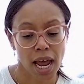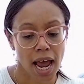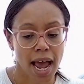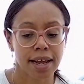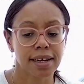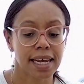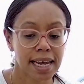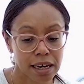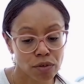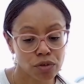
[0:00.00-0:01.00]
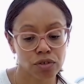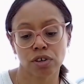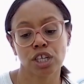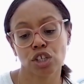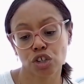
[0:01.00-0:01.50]
and here on
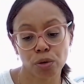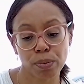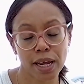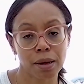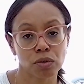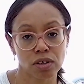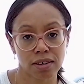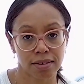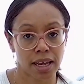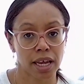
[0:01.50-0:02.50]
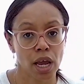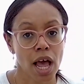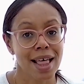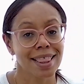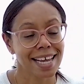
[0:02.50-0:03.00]
screen you should be able to see
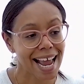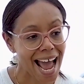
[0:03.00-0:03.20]
the